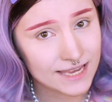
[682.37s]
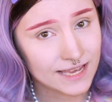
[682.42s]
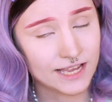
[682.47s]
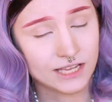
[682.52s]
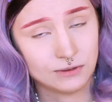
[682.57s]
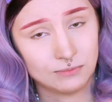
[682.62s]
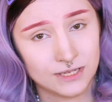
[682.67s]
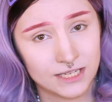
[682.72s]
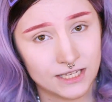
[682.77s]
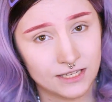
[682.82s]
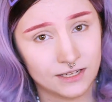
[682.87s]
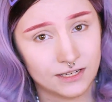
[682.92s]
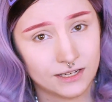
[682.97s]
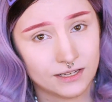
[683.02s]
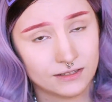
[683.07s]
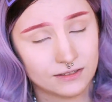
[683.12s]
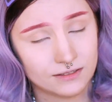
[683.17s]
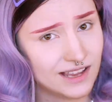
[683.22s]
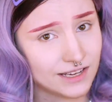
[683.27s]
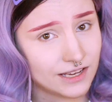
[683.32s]
I mean,
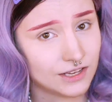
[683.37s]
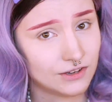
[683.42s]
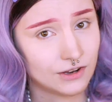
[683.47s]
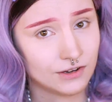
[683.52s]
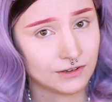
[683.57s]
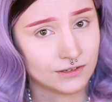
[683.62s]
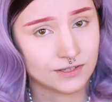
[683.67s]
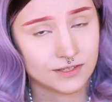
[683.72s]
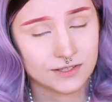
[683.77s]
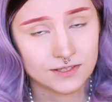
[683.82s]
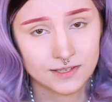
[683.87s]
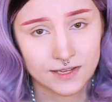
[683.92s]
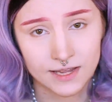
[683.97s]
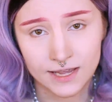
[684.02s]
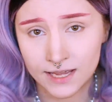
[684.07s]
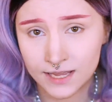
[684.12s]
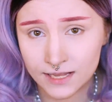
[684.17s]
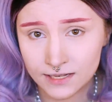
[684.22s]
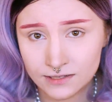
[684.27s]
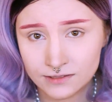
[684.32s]
I can
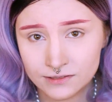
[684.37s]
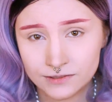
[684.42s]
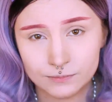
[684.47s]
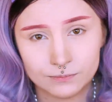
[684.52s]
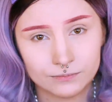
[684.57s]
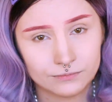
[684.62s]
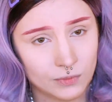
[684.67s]
understand,